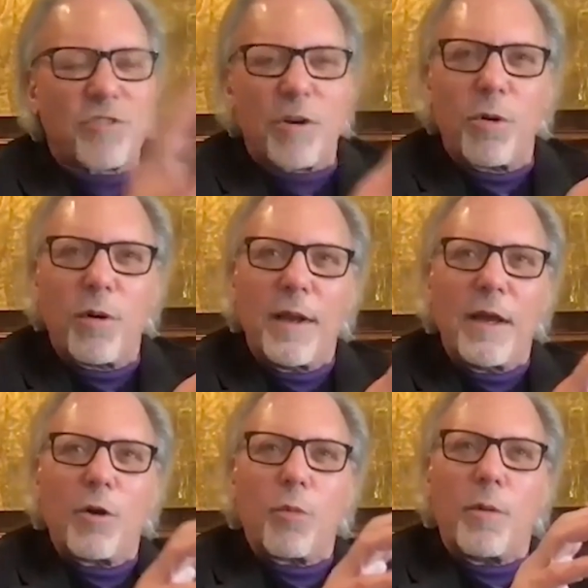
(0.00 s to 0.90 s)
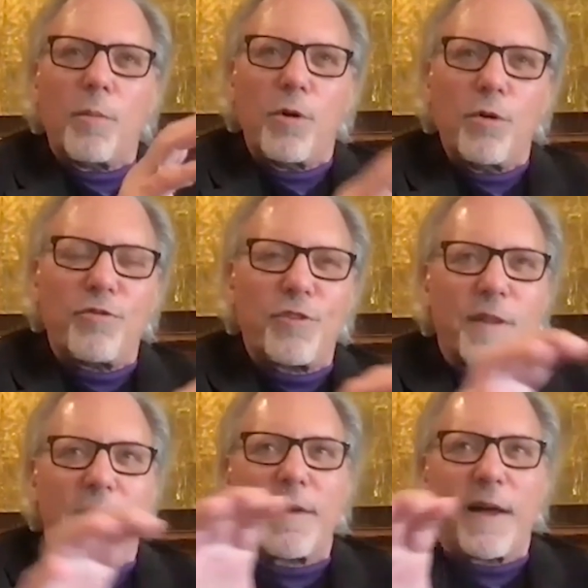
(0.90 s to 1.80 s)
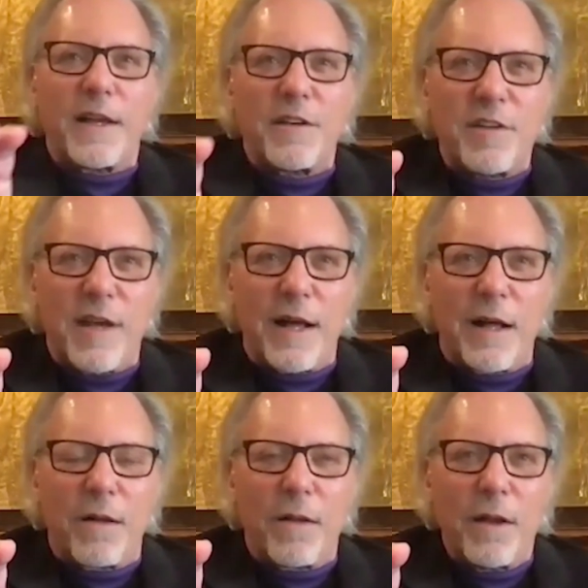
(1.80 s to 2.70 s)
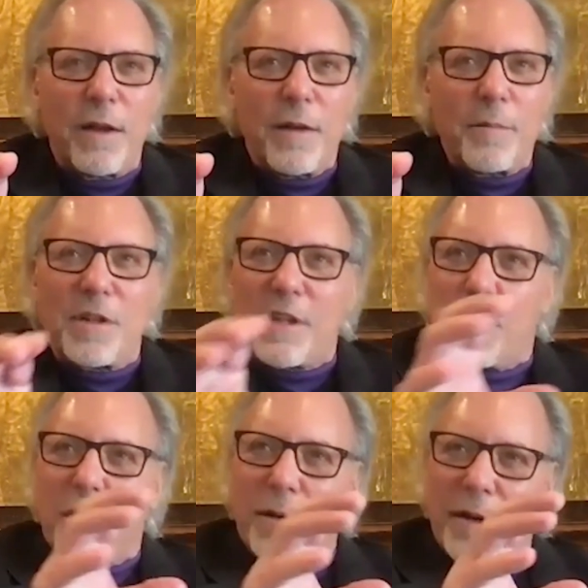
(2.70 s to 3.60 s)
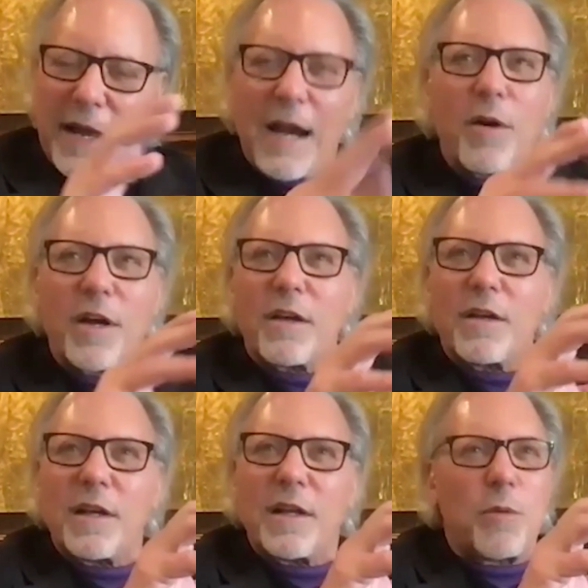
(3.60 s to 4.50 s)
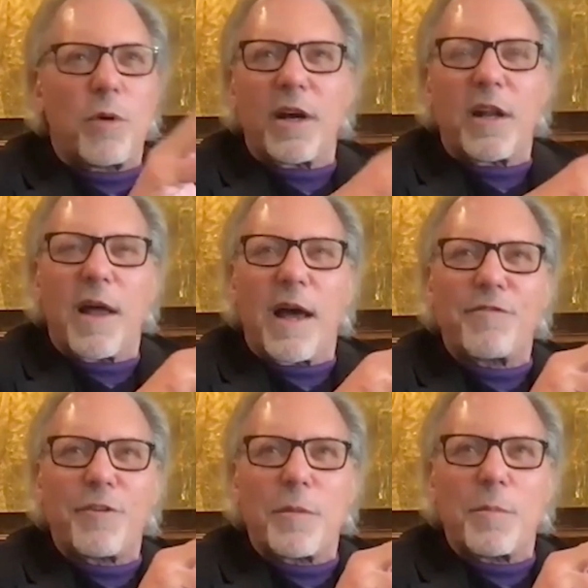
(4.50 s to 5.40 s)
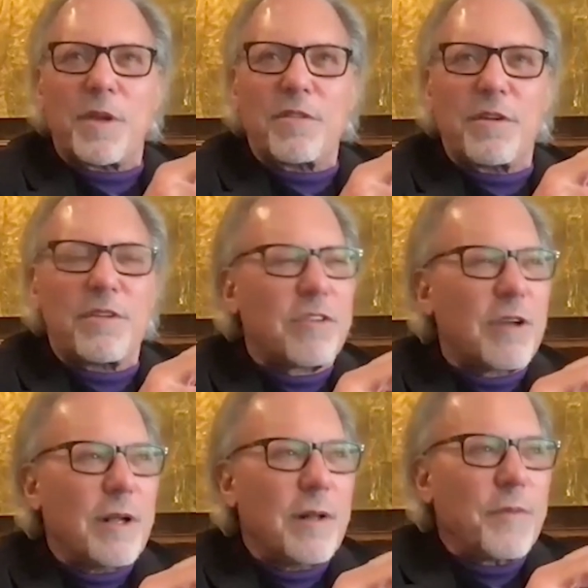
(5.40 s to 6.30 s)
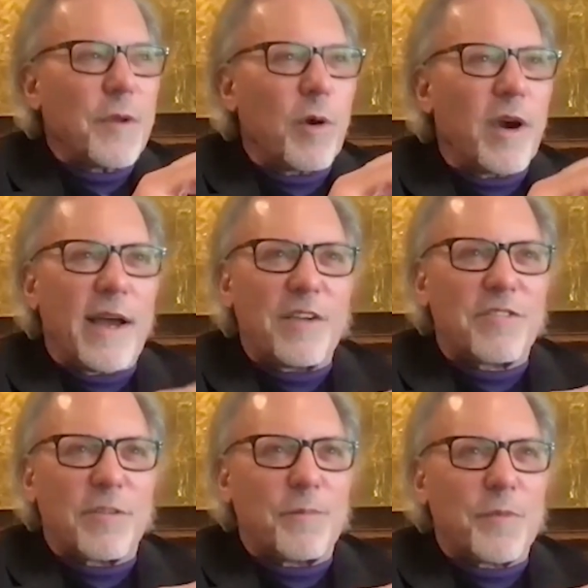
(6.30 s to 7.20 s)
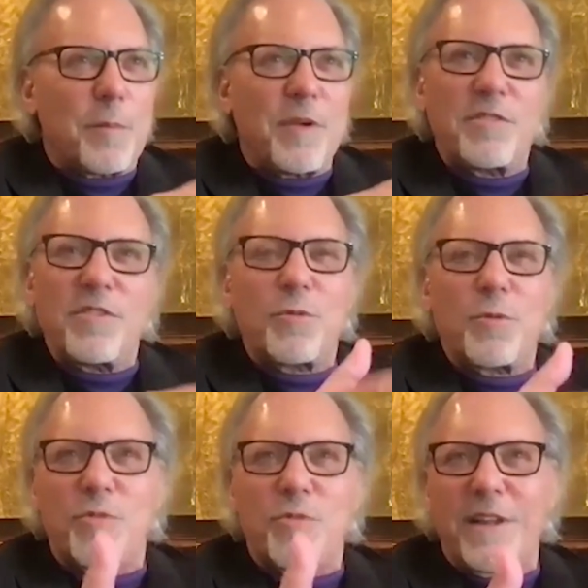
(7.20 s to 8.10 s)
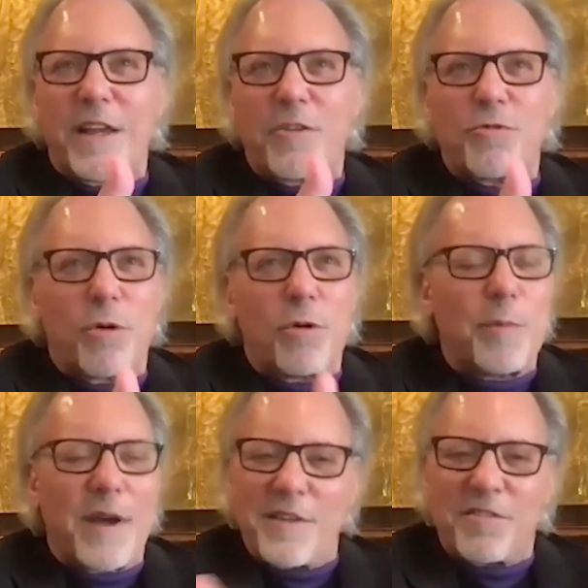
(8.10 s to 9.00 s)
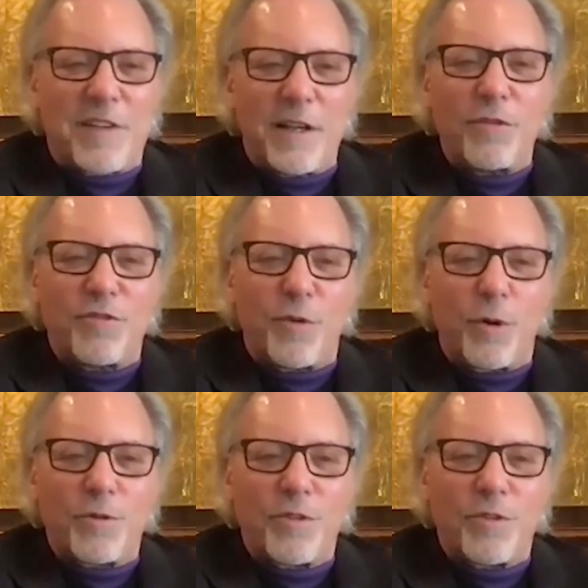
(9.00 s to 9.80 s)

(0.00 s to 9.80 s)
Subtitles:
so removed for the clientele, but they were arrogant and they wanted a lot for the business, whereas the business was really controlled by the sales force.